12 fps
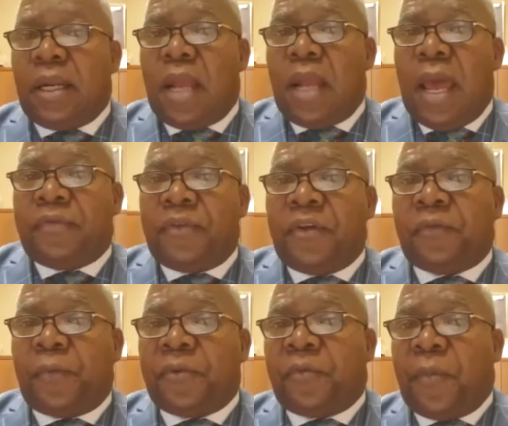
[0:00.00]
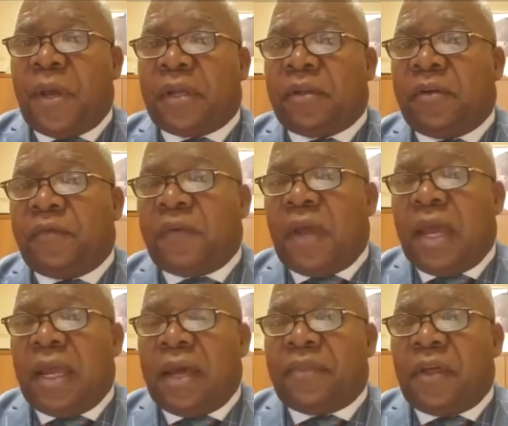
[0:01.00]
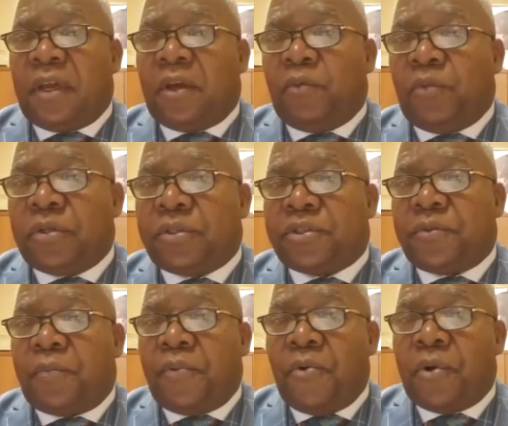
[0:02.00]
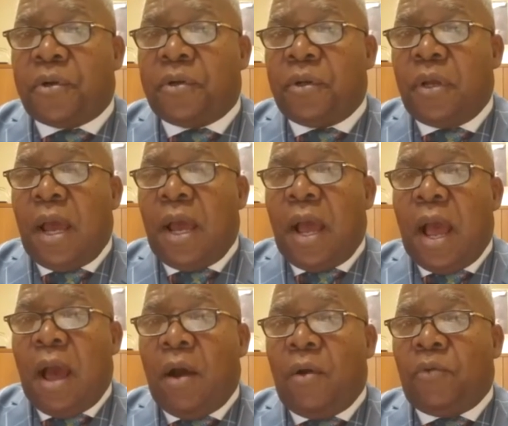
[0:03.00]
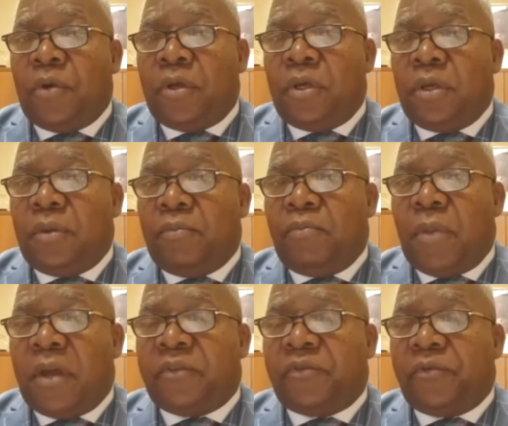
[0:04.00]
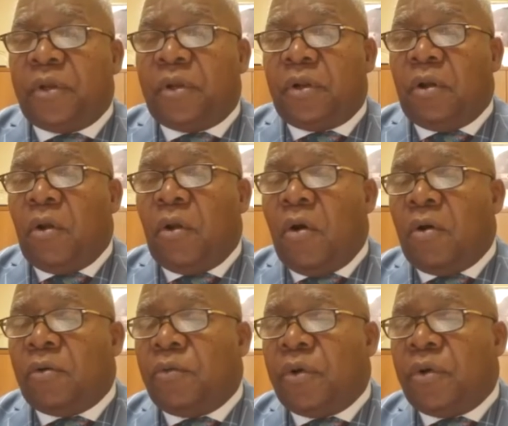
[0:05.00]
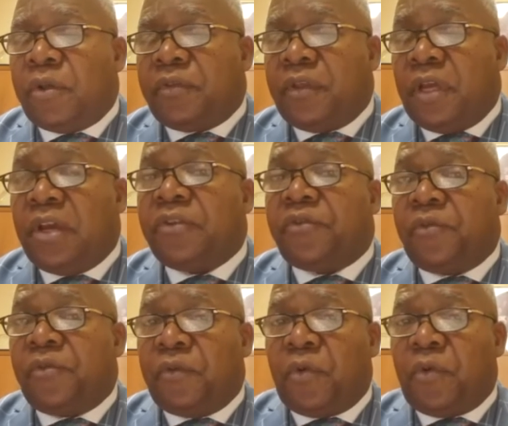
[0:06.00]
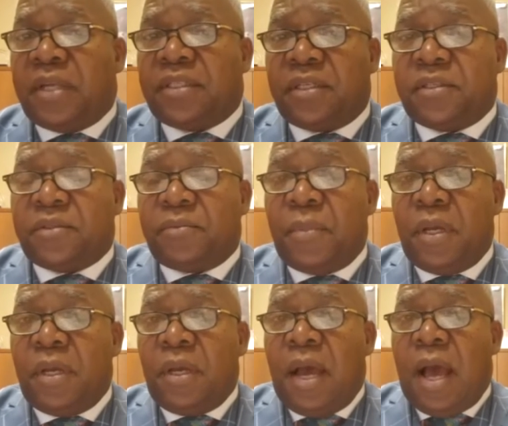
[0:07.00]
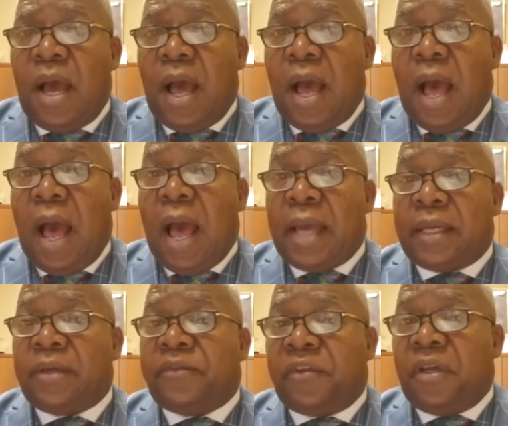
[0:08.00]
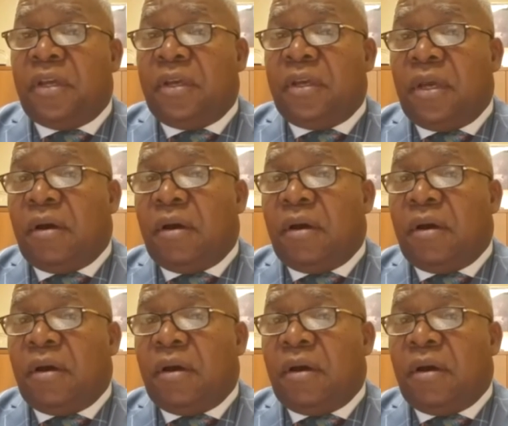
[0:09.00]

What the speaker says: add this perspective, and I think it would support how we measure it along with the issue of racism. I could see